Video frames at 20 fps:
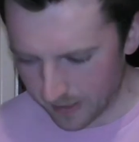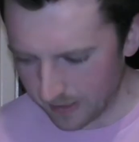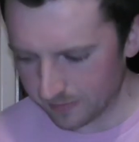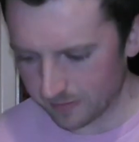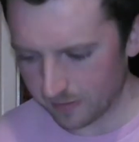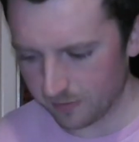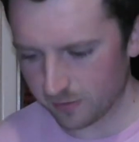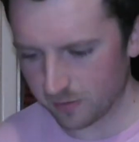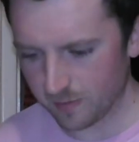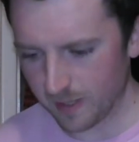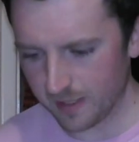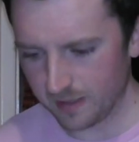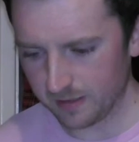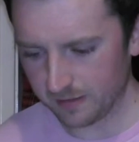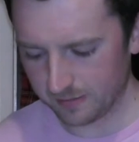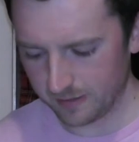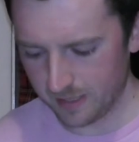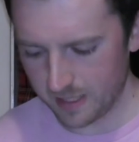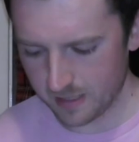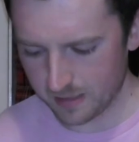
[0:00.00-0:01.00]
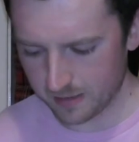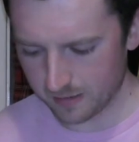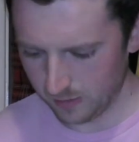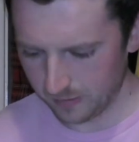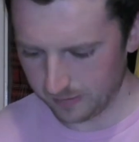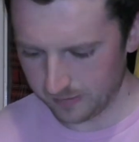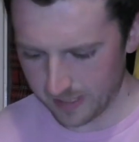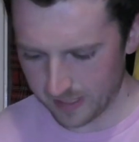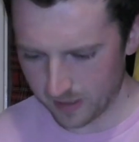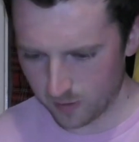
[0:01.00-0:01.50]
it's in tremendous nick,
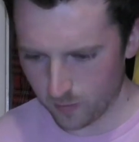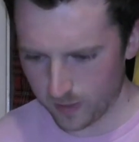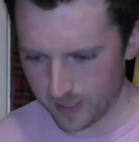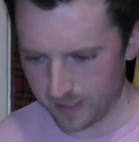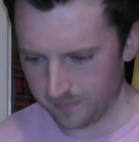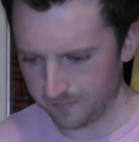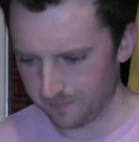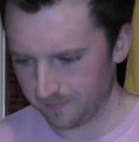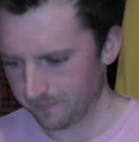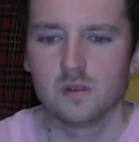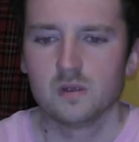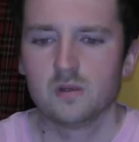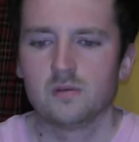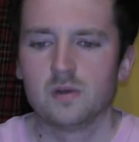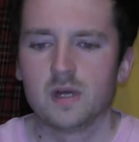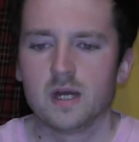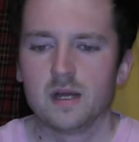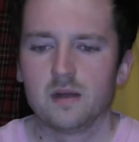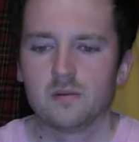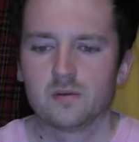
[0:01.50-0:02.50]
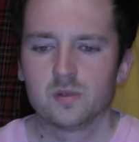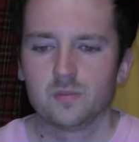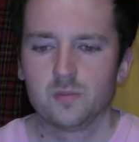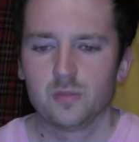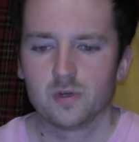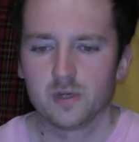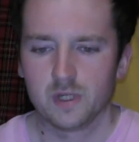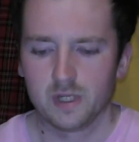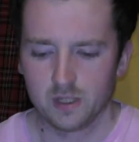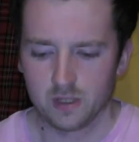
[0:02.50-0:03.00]
10 quid. Right, I'm going to
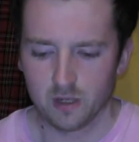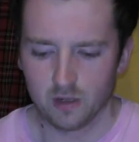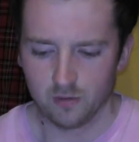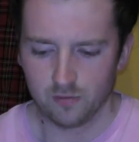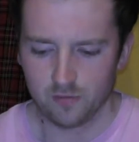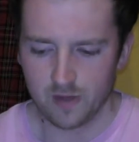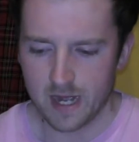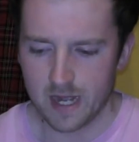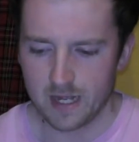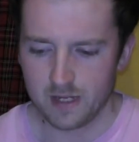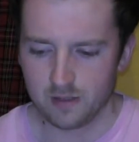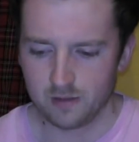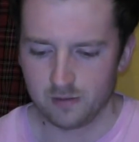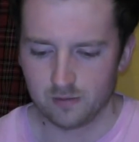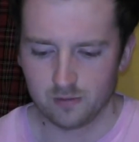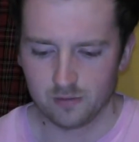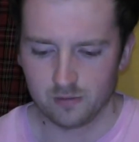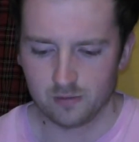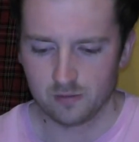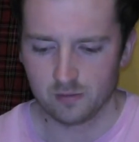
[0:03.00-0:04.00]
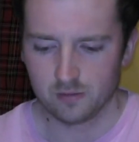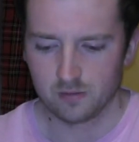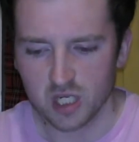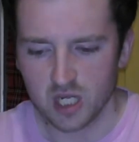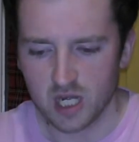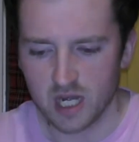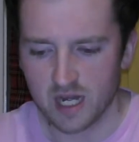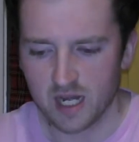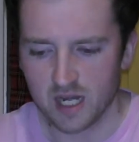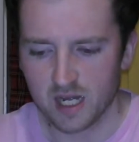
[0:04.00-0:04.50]
put in golf irons
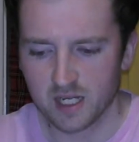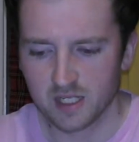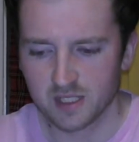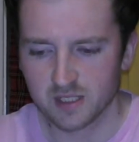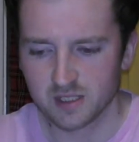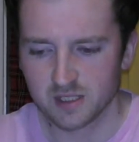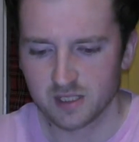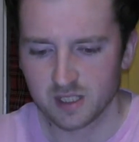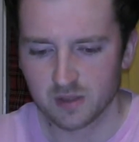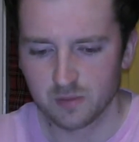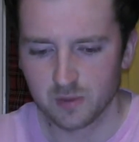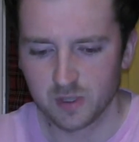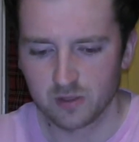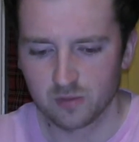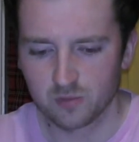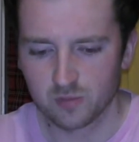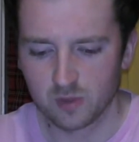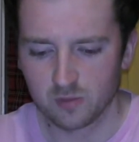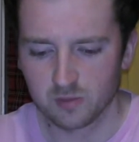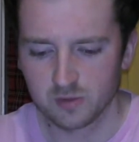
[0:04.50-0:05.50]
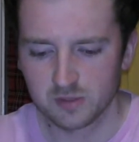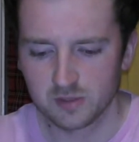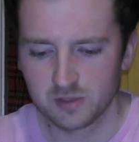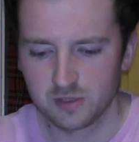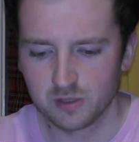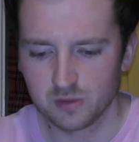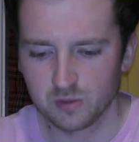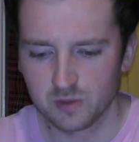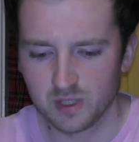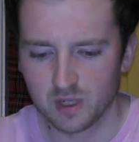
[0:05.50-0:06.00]
and we could probably
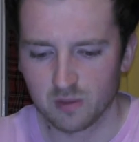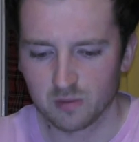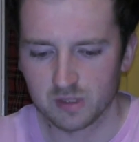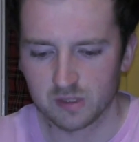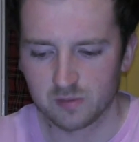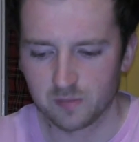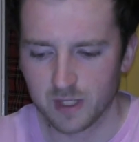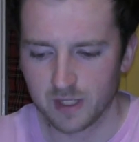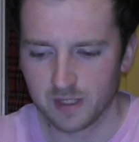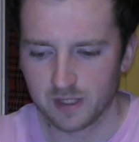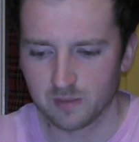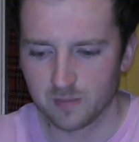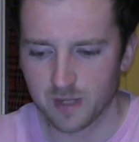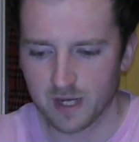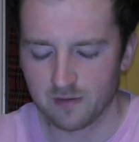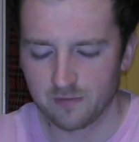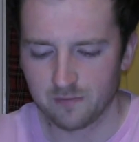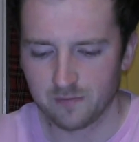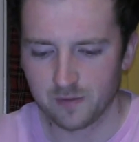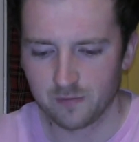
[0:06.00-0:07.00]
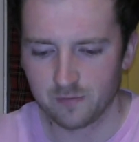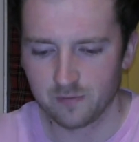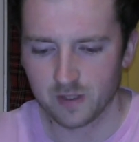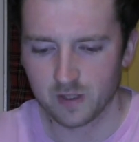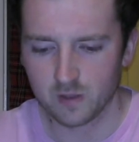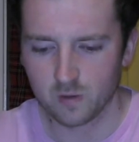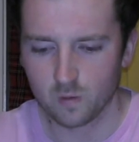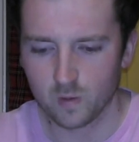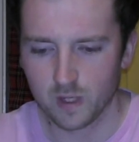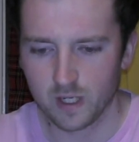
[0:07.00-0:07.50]
do, we only spending about 50
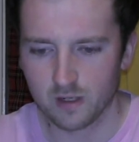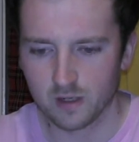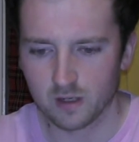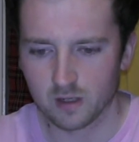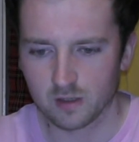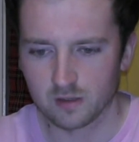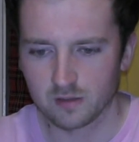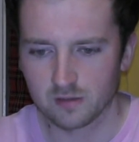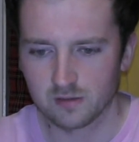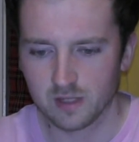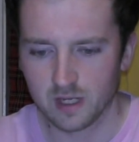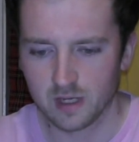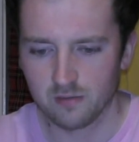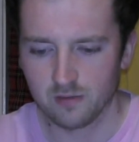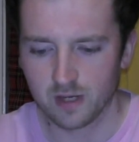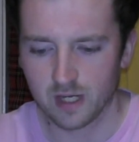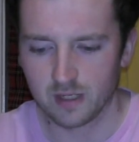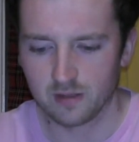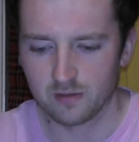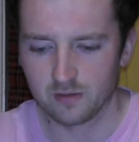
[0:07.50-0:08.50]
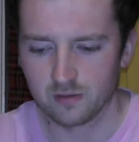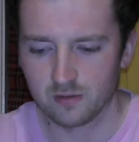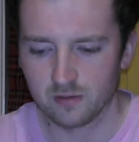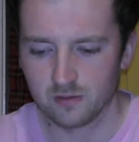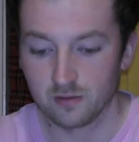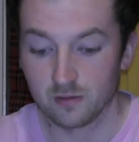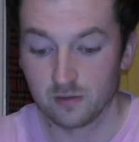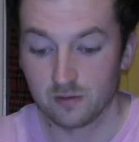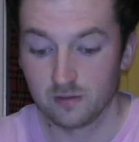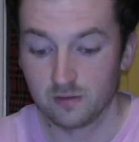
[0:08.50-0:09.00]
quid on a set of irons.
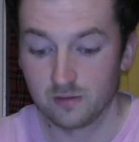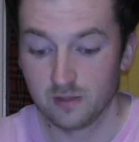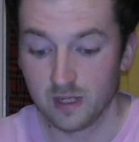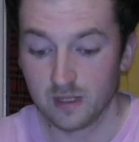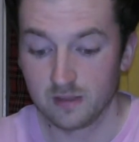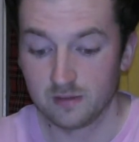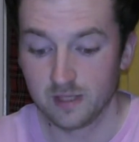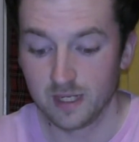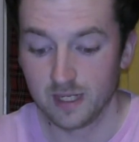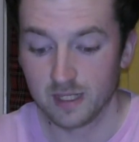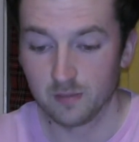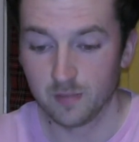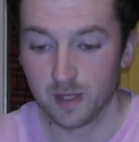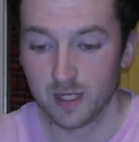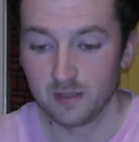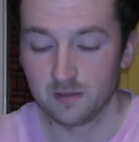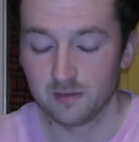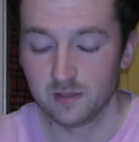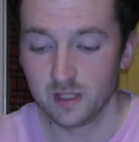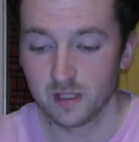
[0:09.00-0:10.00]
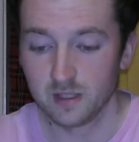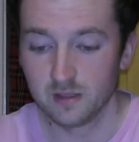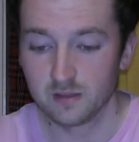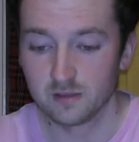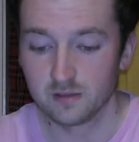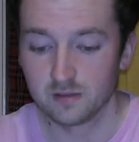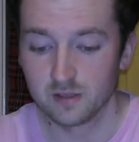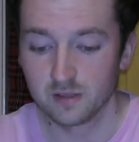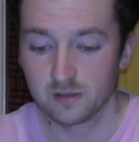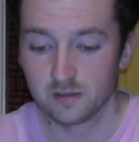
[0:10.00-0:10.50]
There's a set of TaylorMades here
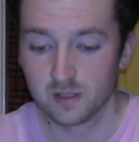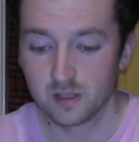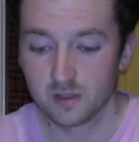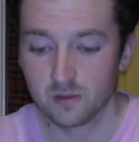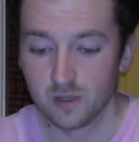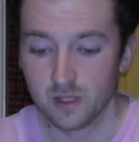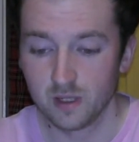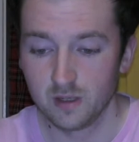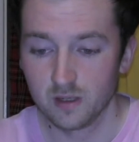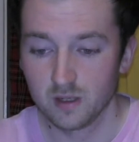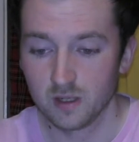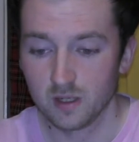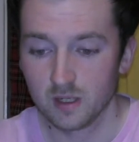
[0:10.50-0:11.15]
that's 60 quid.